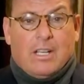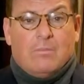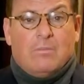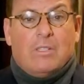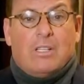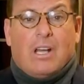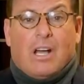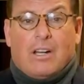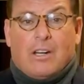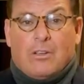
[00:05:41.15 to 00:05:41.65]

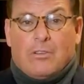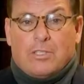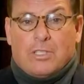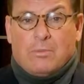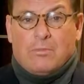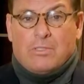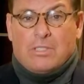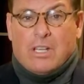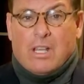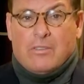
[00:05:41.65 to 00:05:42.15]
but God owes
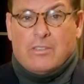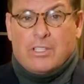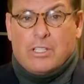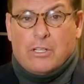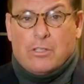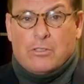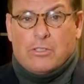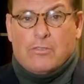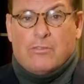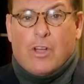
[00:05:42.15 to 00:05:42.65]
them 7
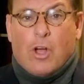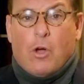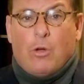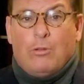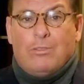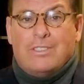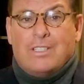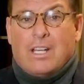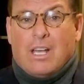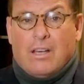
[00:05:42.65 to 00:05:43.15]
years of
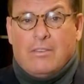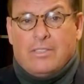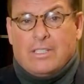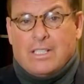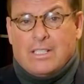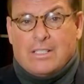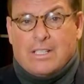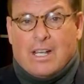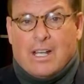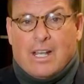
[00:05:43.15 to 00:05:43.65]
Old
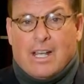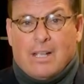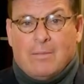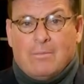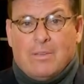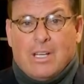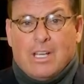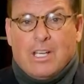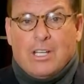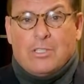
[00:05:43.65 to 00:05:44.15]
Covenant time.